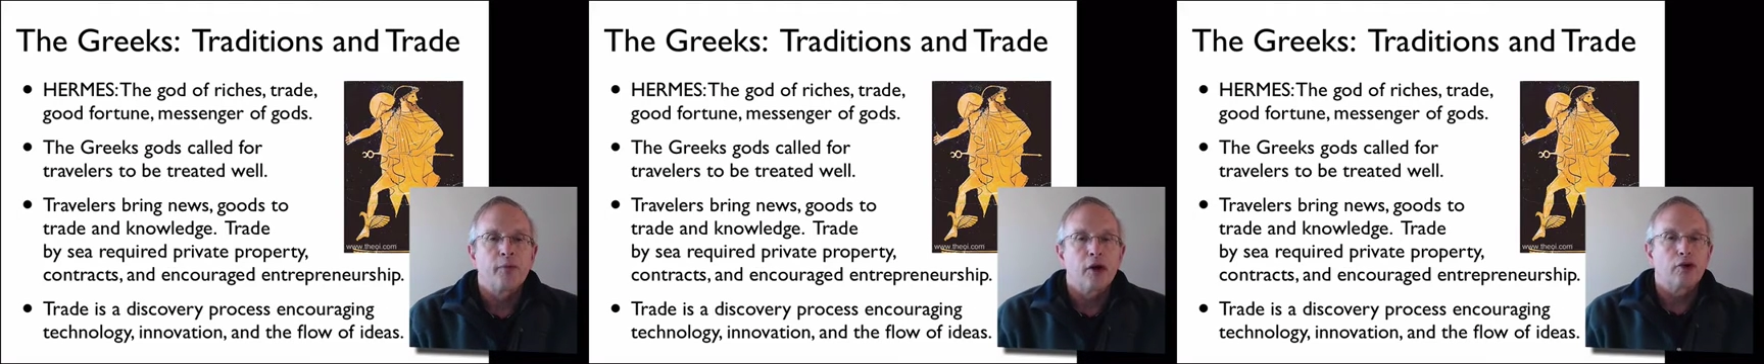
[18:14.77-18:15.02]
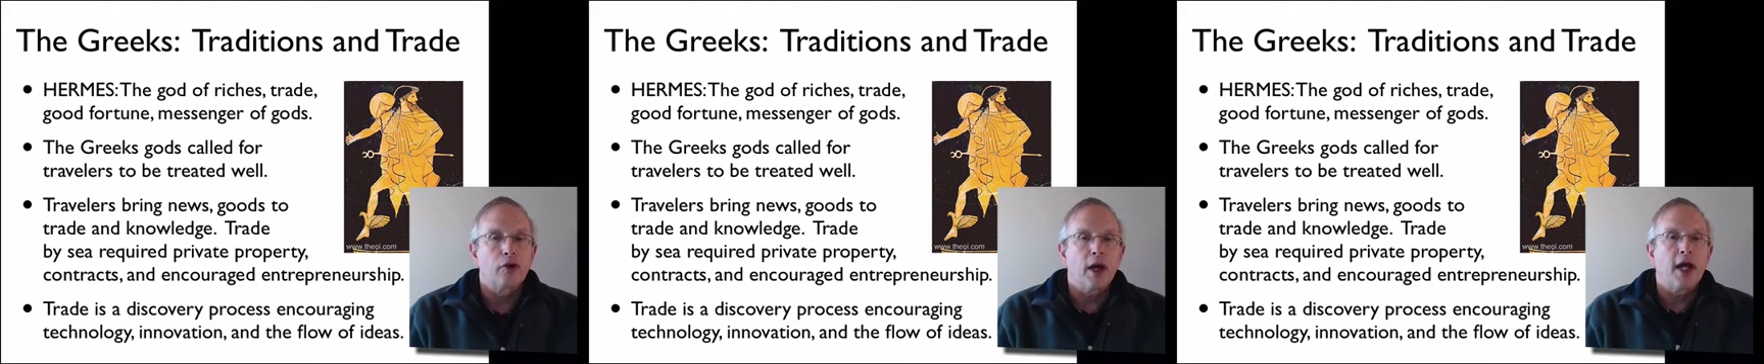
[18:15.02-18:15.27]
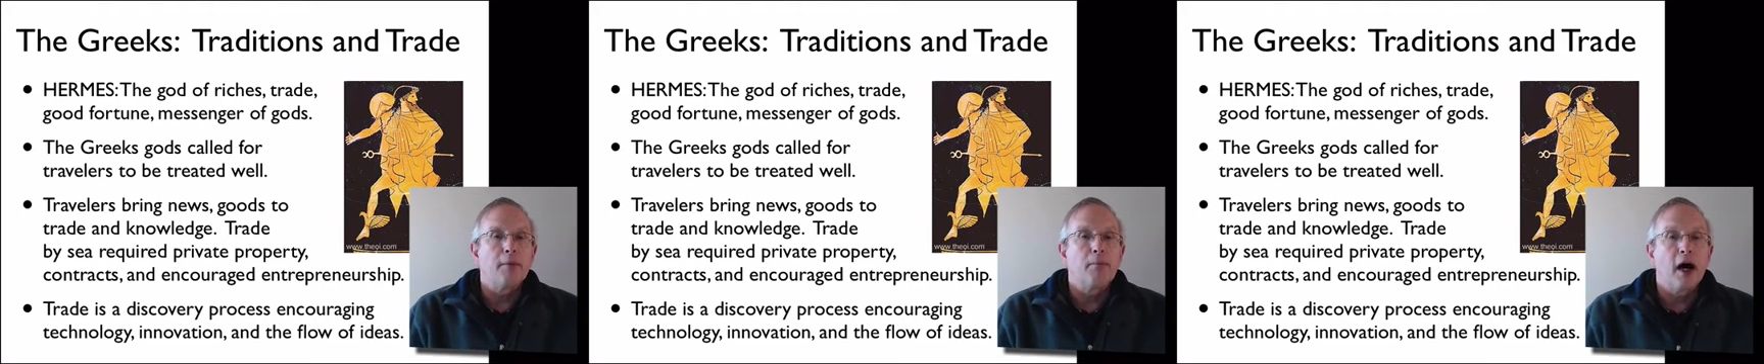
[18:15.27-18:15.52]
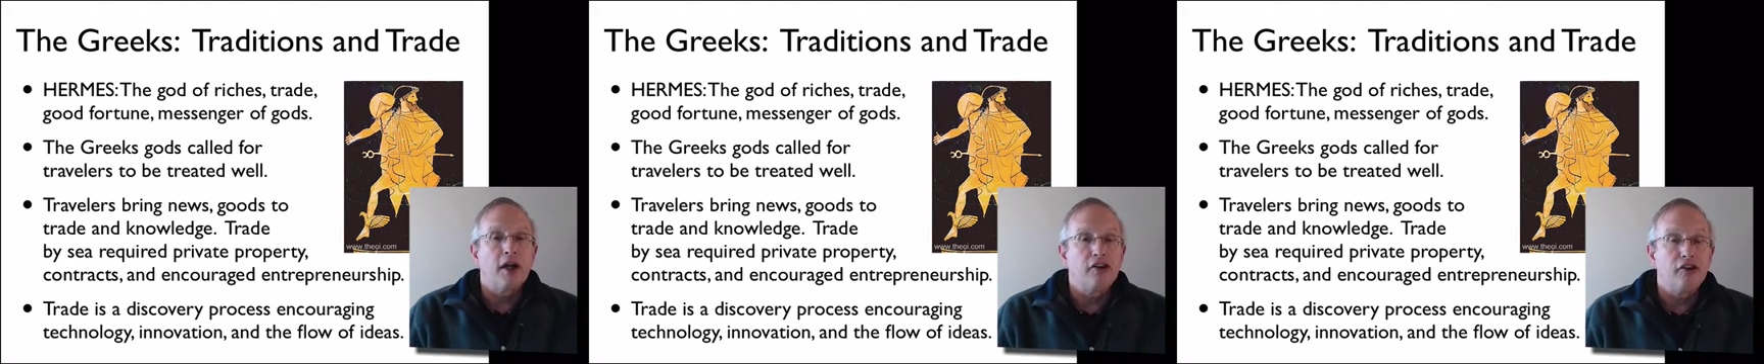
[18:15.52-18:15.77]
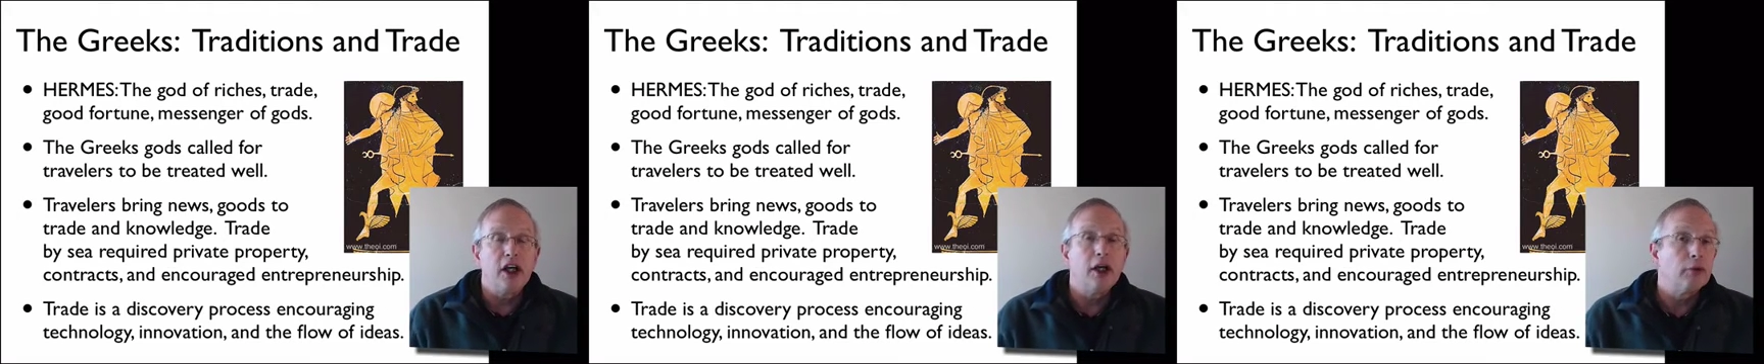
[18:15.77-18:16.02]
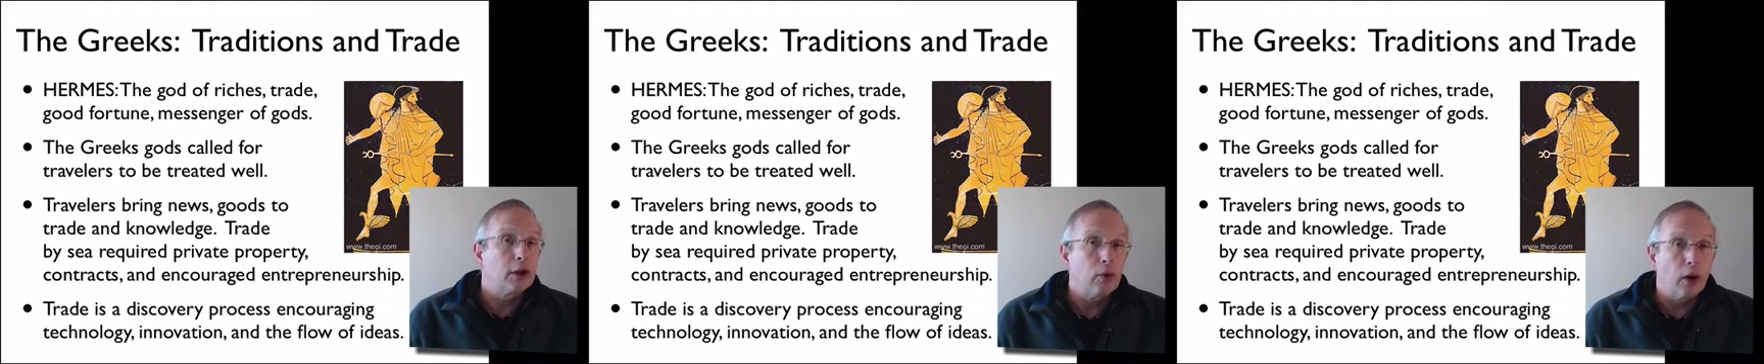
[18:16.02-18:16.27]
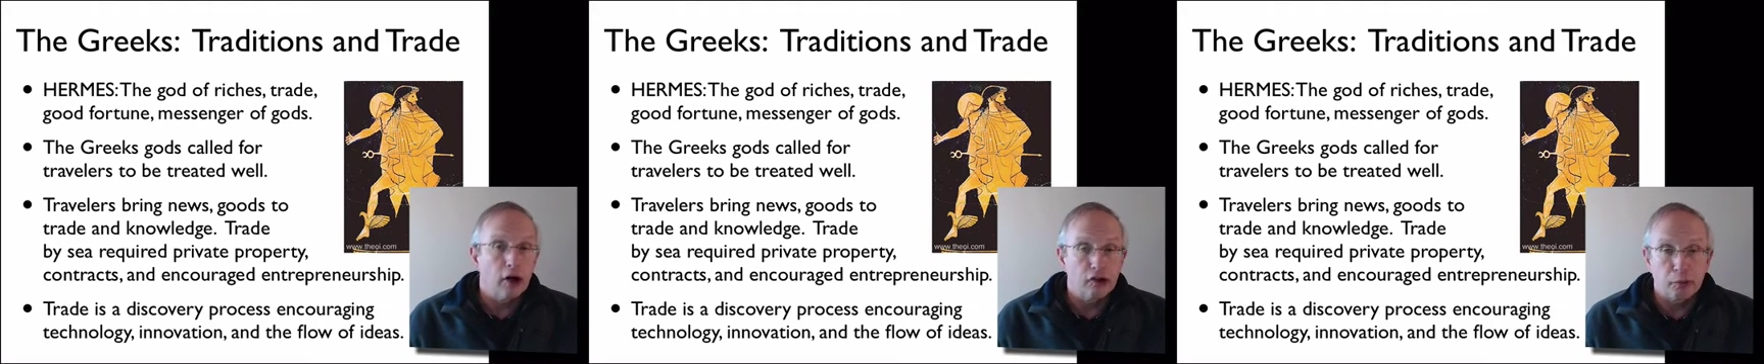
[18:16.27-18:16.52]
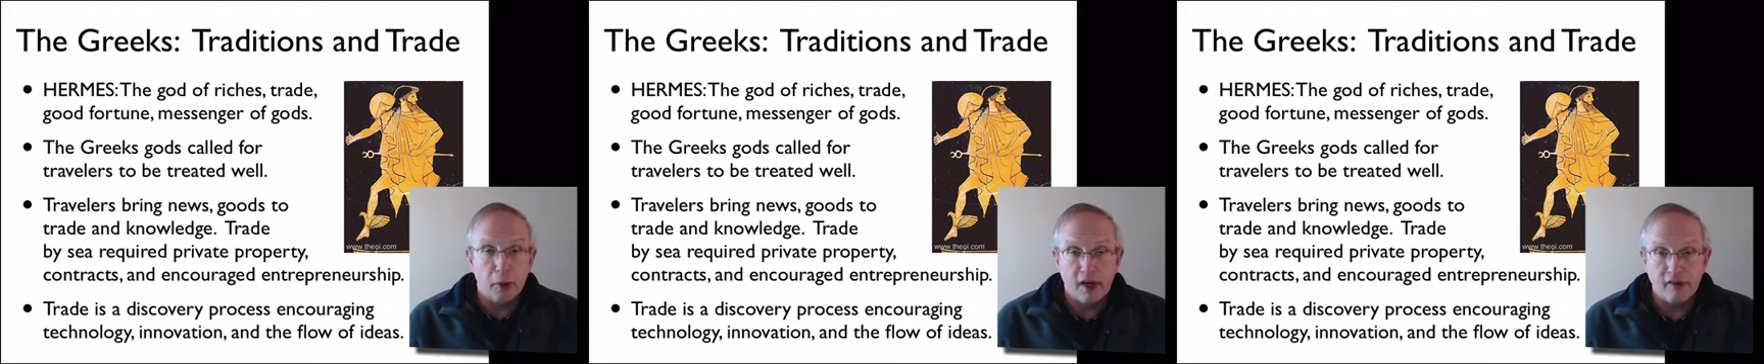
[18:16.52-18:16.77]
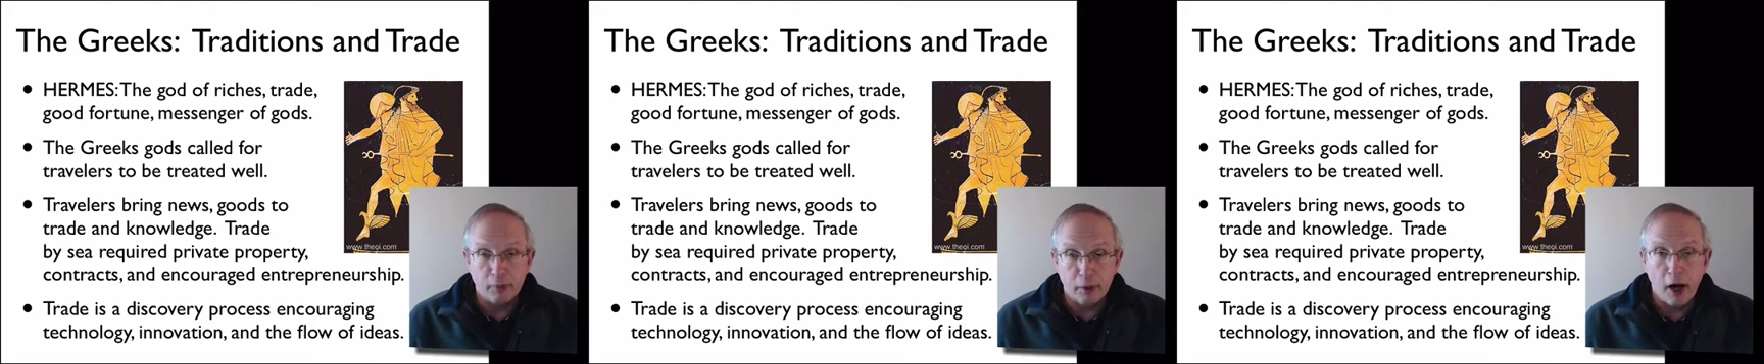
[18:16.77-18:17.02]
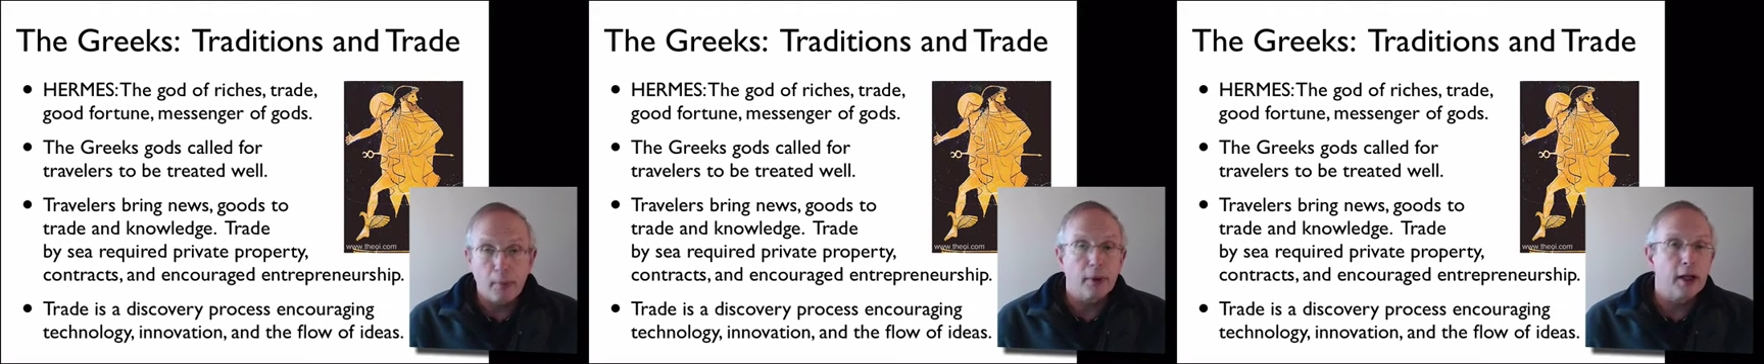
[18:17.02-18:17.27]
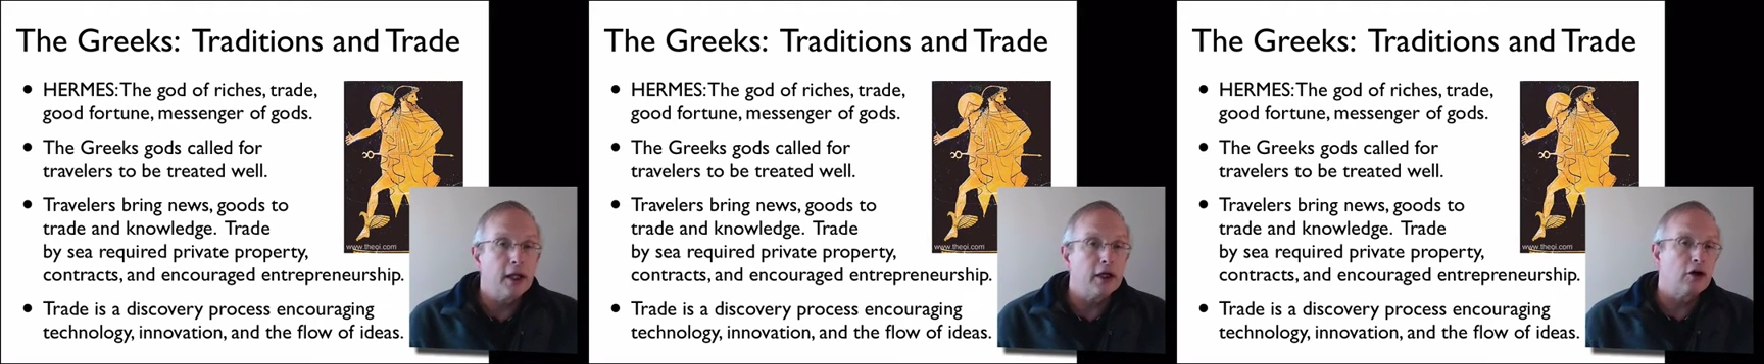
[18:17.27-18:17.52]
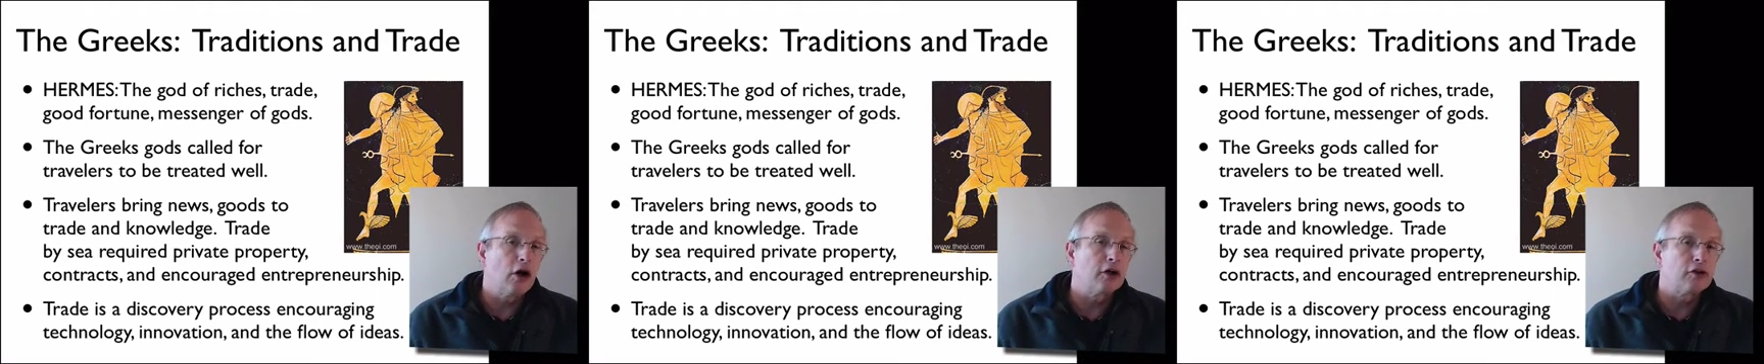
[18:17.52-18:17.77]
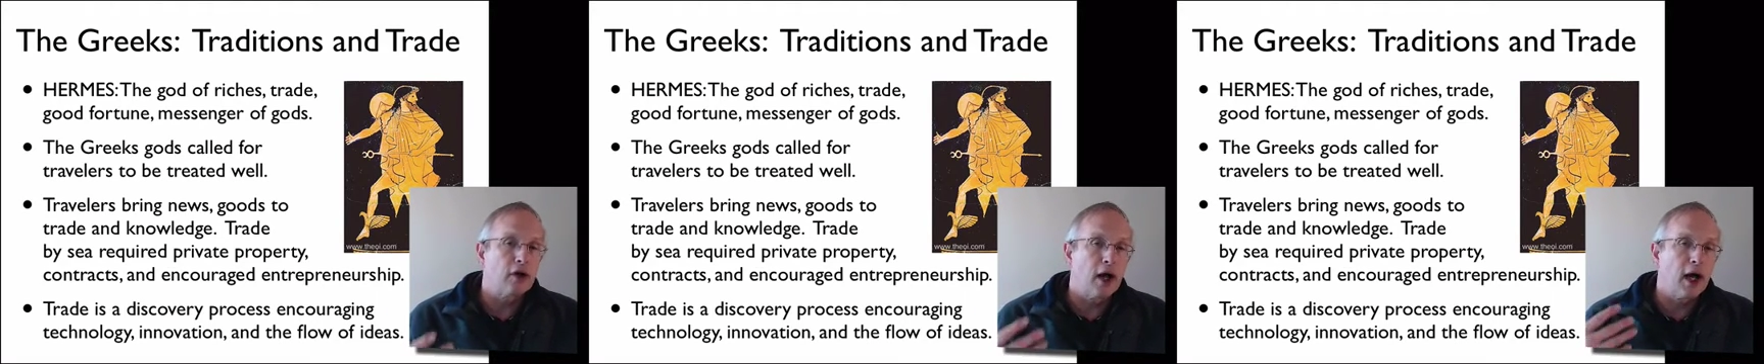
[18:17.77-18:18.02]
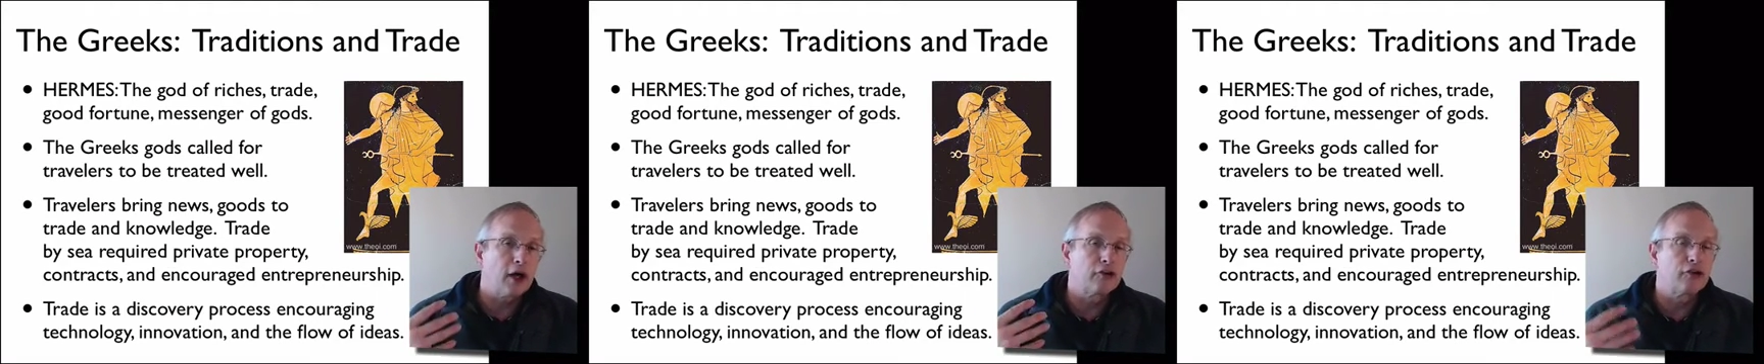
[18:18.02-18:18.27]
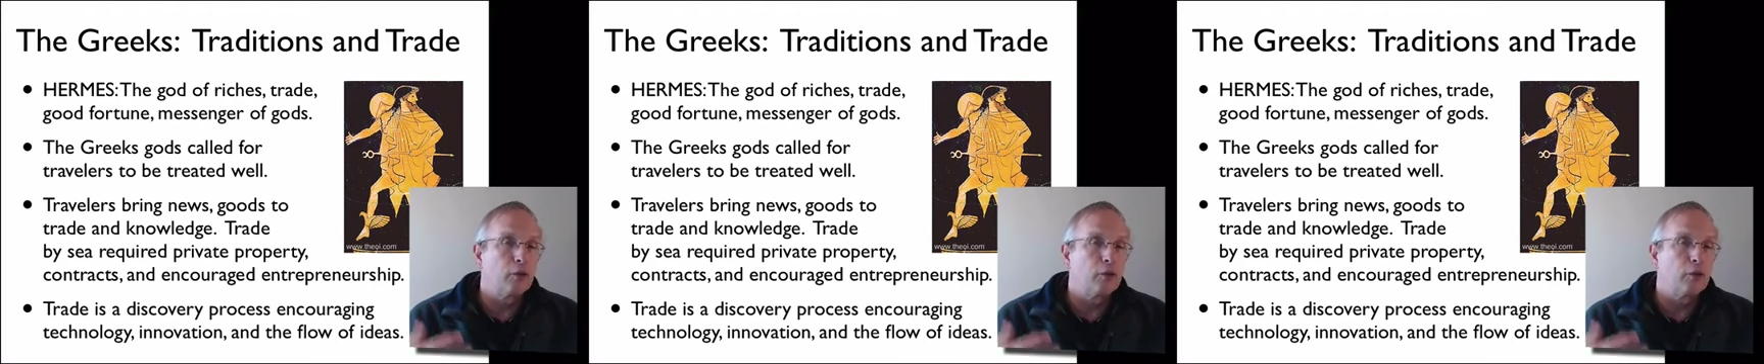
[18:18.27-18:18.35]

Trade by sea requires private property, contracts.